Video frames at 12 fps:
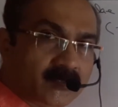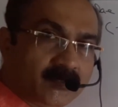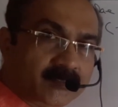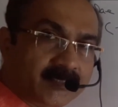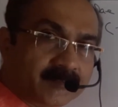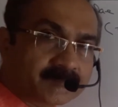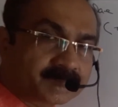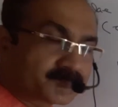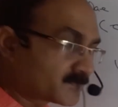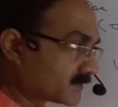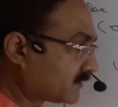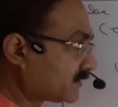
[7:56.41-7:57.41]
Okay?
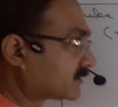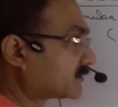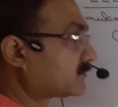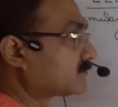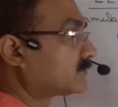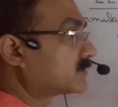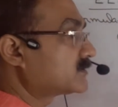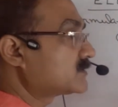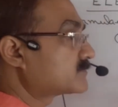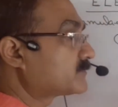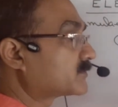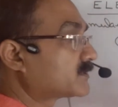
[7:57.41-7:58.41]
Now what is
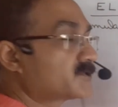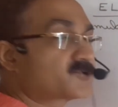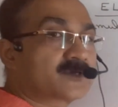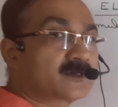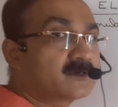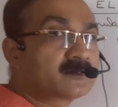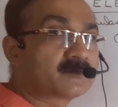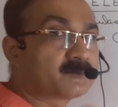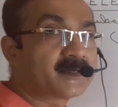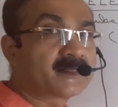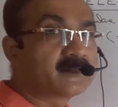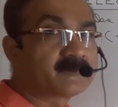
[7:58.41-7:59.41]
potential
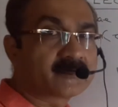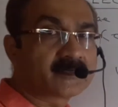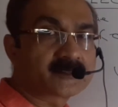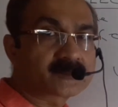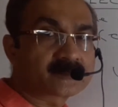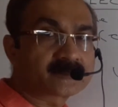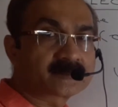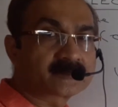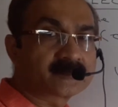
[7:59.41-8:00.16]
by definition?